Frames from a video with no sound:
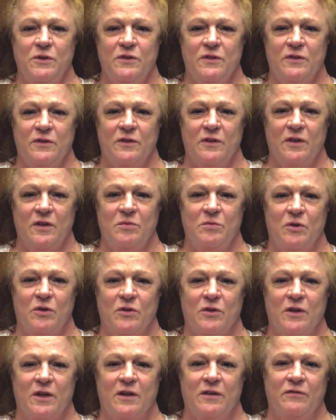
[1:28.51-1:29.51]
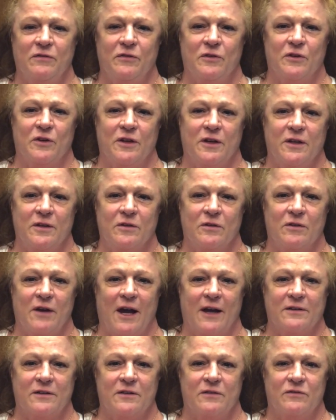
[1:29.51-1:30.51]
to the community for an
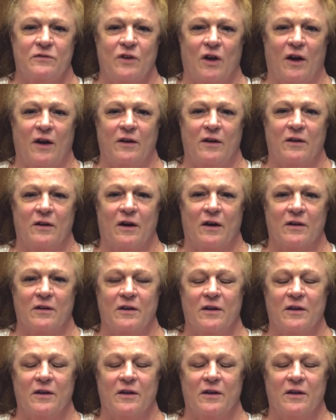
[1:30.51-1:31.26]
interactive dialogue.